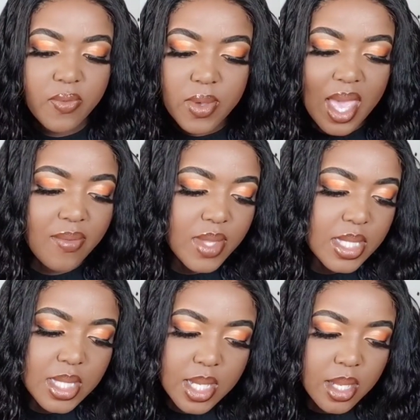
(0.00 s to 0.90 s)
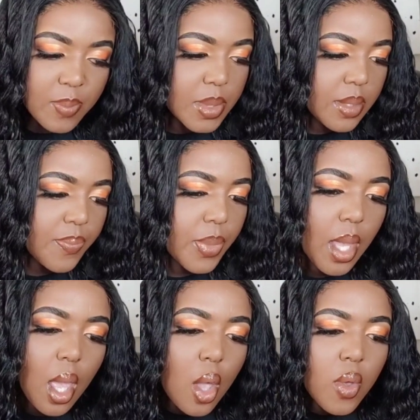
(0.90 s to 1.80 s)
If you have these clips,
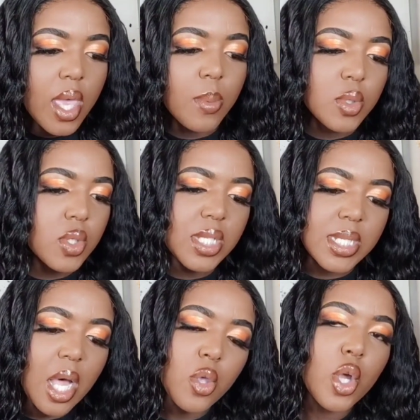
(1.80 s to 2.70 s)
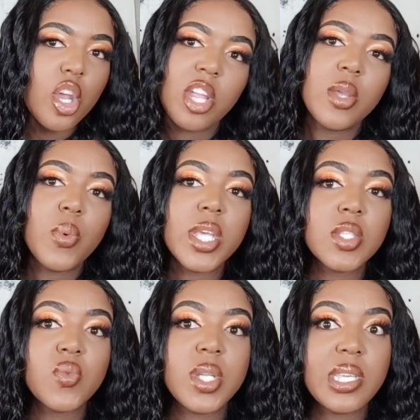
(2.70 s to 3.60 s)
you're able to style your curly
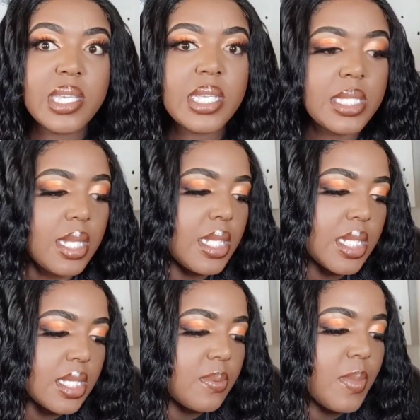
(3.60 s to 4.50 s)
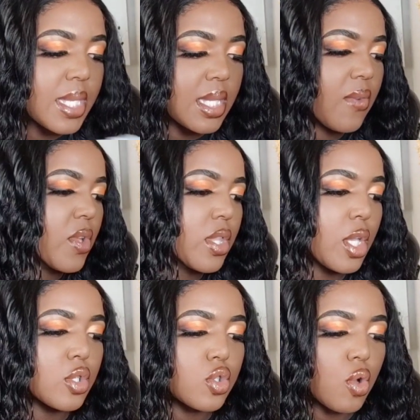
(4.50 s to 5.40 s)
wigs really easily. It just makes
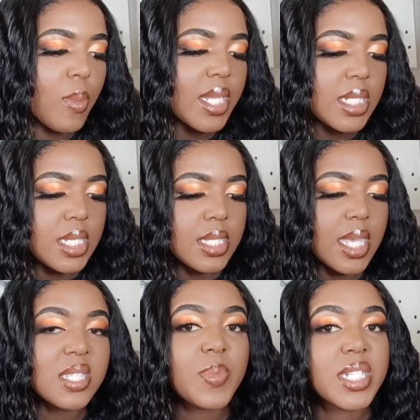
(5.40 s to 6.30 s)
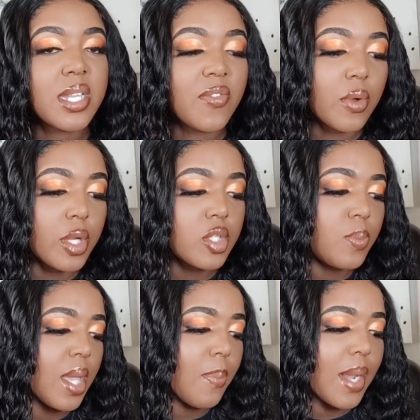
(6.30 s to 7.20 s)
everything so much easier, especially if you're going to
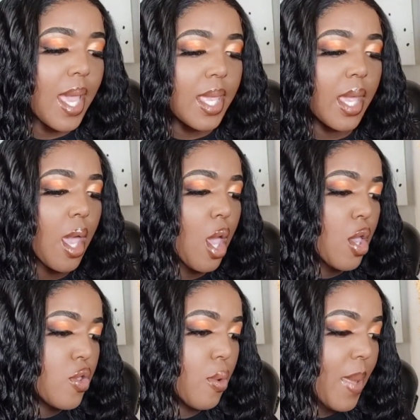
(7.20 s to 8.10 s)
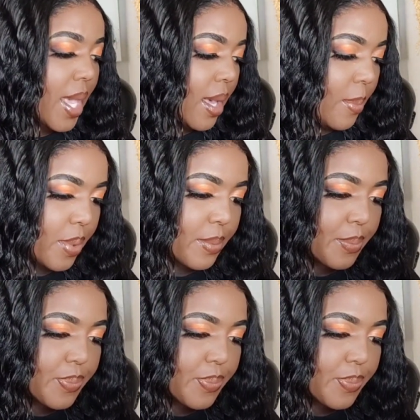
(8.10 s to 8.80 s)
be applying your makeup.